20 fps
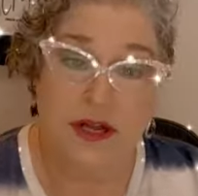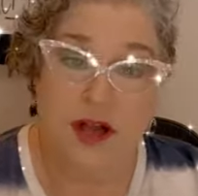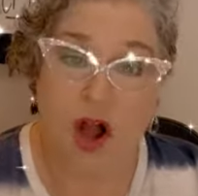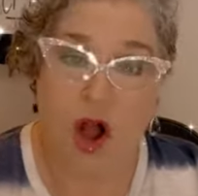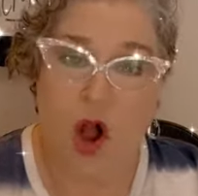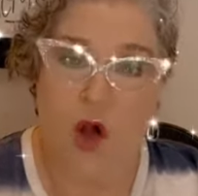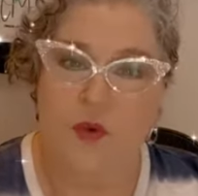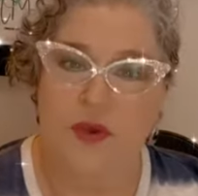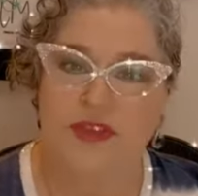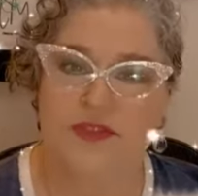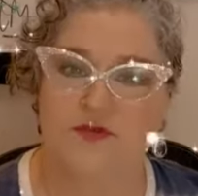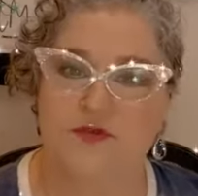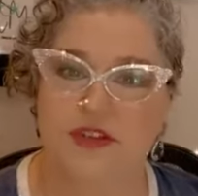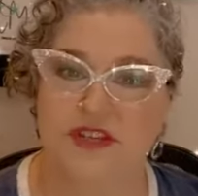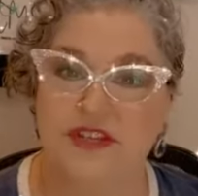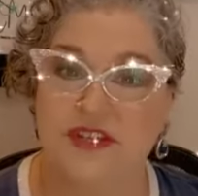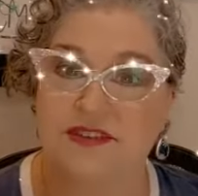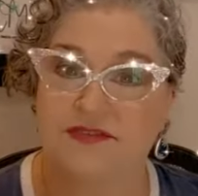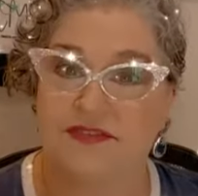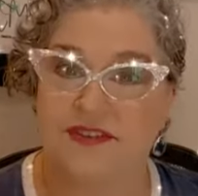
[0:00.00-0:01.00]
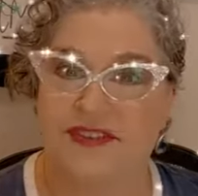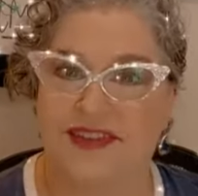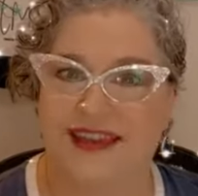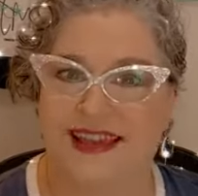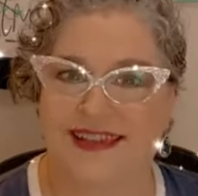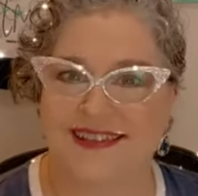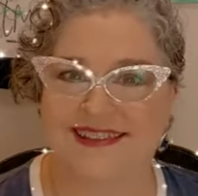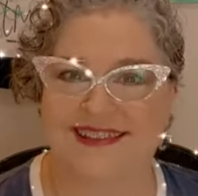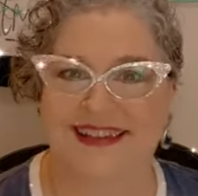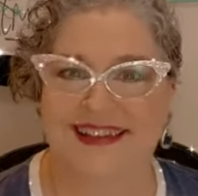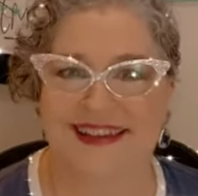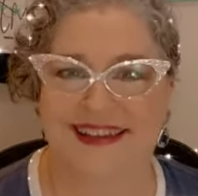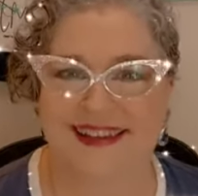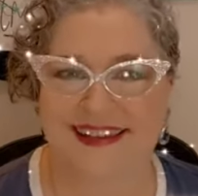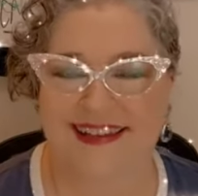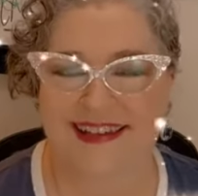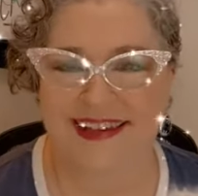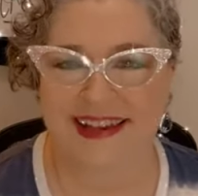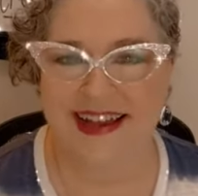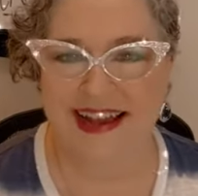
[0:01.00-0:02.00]
always reaching for the next thing,
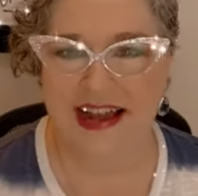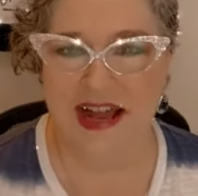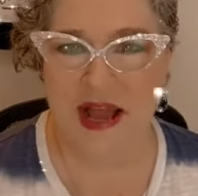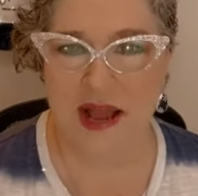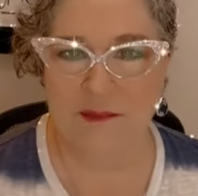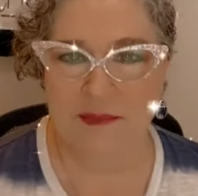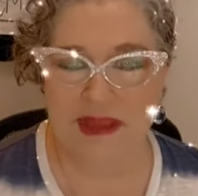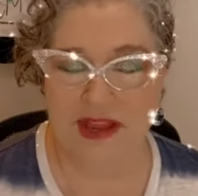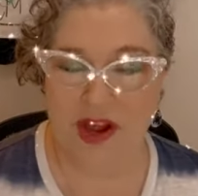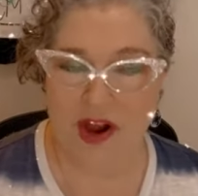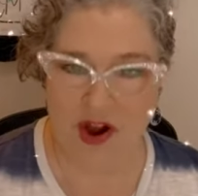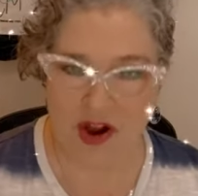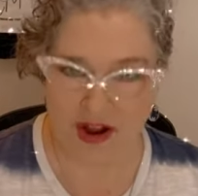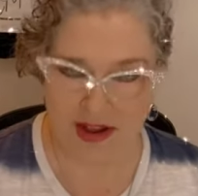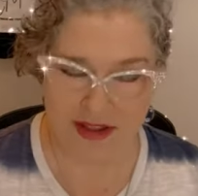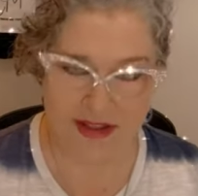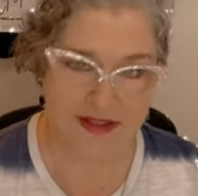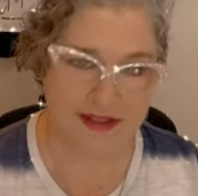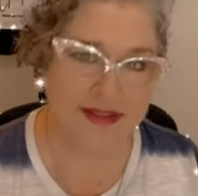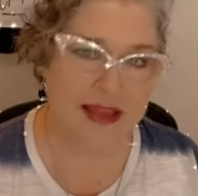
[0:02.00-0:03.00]
because